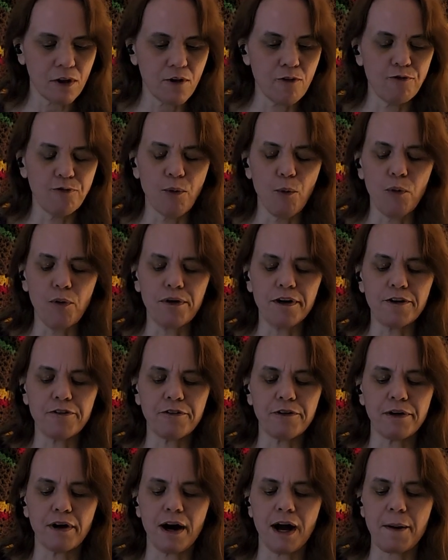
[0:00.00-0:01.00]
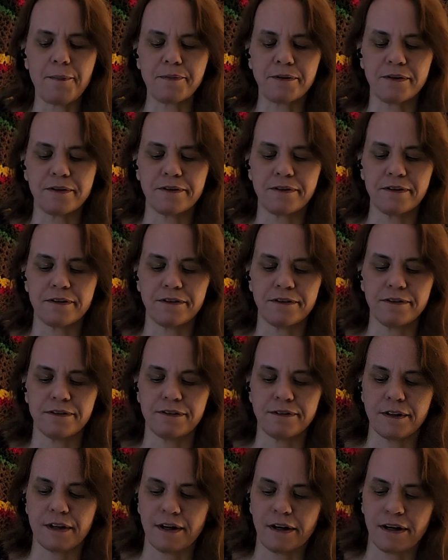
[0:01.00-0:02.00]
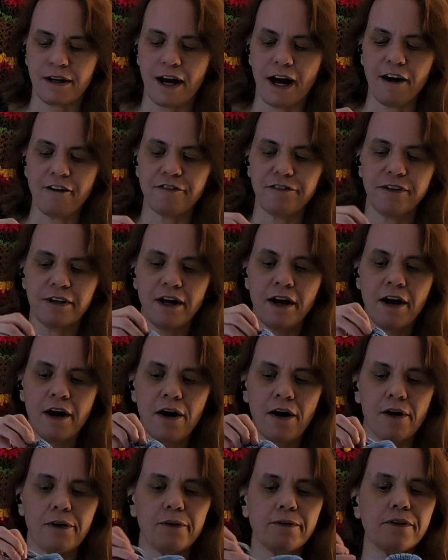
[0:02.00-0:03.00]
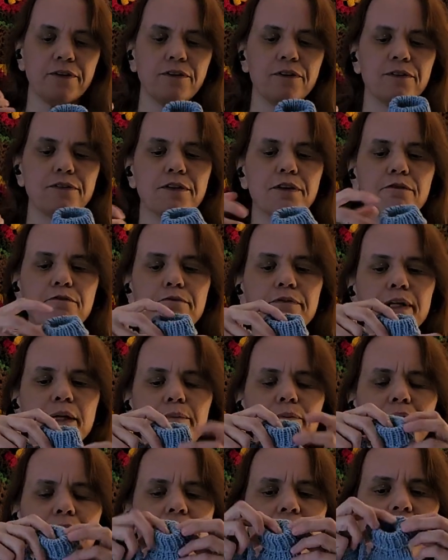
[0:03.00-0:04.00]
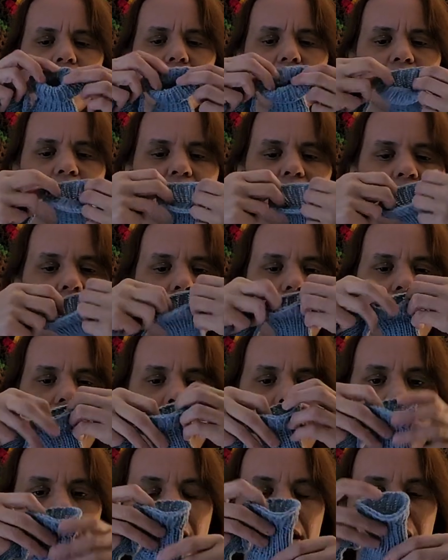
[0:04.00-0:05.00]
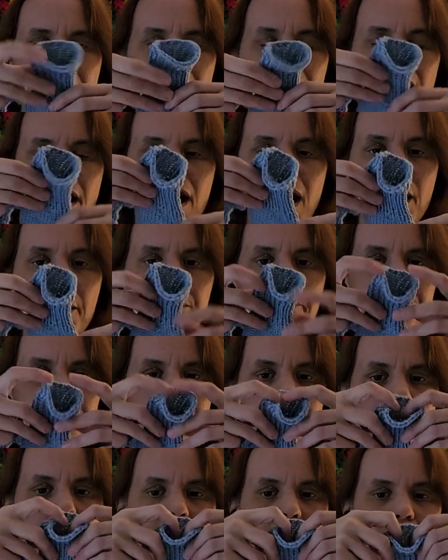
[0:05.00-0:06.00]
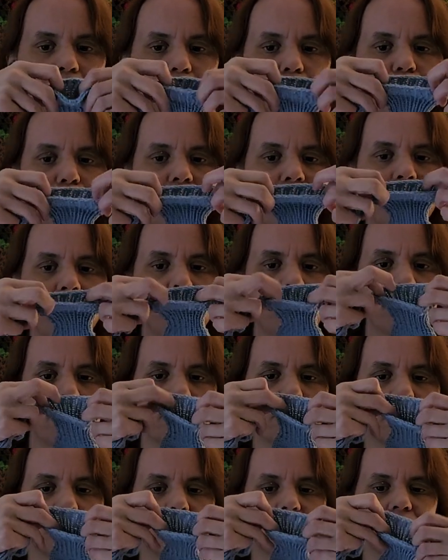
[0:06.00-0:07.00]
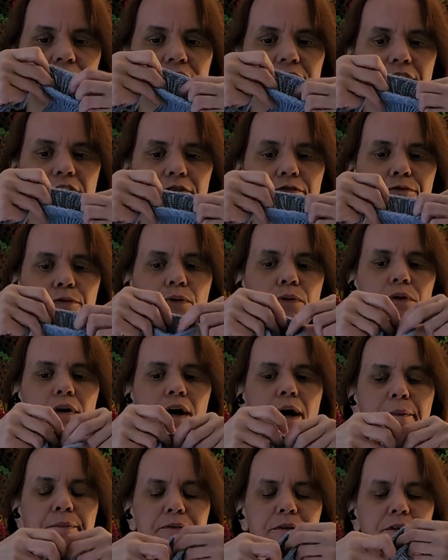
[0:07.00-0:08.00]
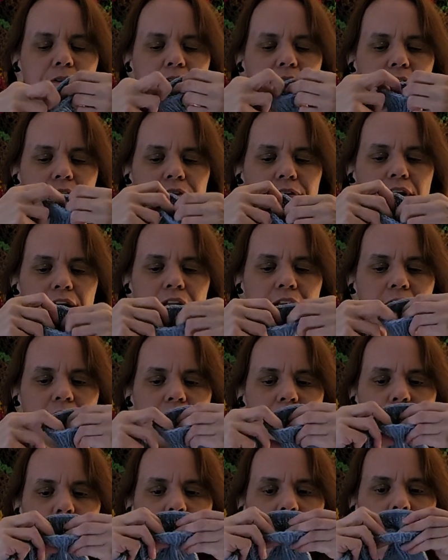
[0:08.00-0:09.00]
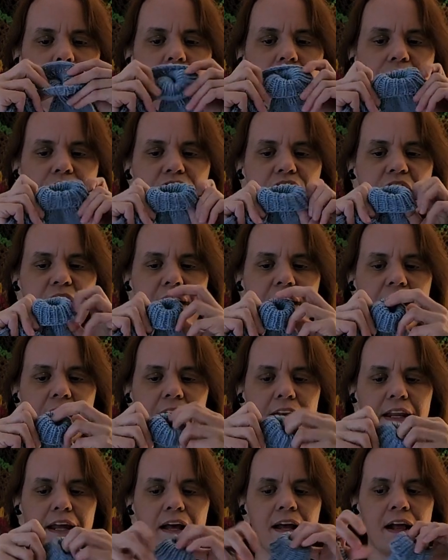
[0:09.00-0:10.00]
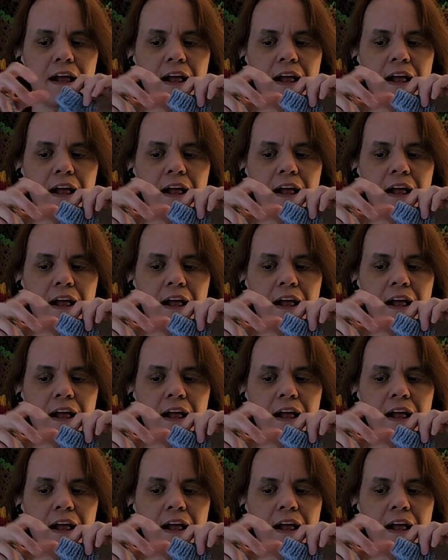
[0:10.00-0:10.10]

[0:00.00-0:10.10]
4 different options. This is the cuffed, or no, this is the ribbed cuff option on her patterns, and she's got 4 options. She's got like a Mary Jane